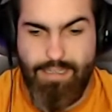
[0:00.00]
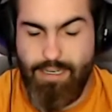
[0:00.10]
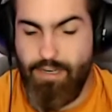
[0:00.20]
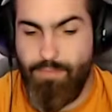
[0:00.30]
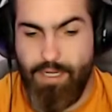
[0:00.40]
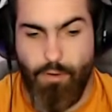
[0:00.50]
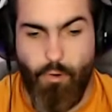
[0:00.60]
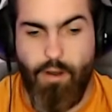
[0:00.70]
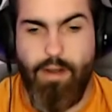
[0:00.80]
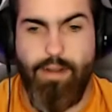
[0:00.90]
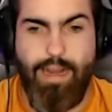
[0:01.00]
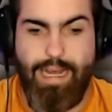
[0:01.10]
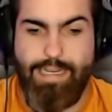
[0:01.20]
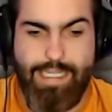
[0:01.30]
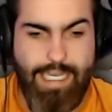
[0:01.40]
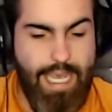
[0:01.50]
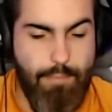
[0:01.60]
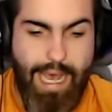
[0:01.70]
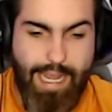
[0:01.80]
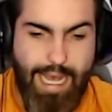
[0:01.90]
Terry McLaurin and DK
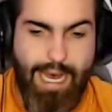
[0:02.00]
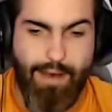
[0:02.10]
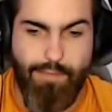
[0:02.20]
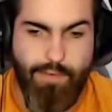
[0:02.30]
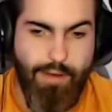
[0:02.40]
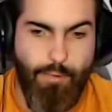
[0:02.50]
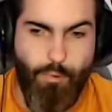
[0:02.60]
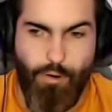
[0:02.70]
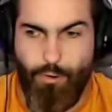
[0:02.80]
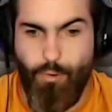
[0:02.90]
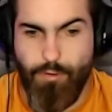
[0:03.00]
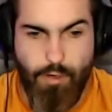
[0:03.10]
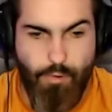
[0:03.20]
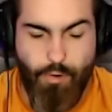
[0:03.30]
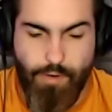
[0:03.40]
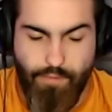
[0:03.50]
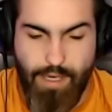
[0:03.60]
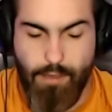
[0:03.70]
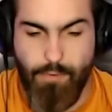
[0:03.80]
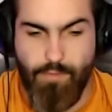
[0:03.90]
Metcalf were quote unquote
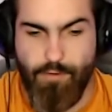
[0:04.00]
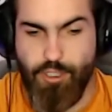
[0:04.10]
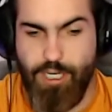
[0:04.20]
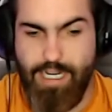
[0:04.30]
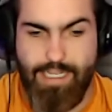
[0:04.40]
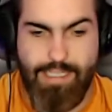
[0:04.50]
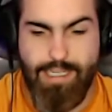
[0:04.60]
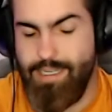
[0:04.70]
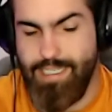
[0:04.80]
available for trades.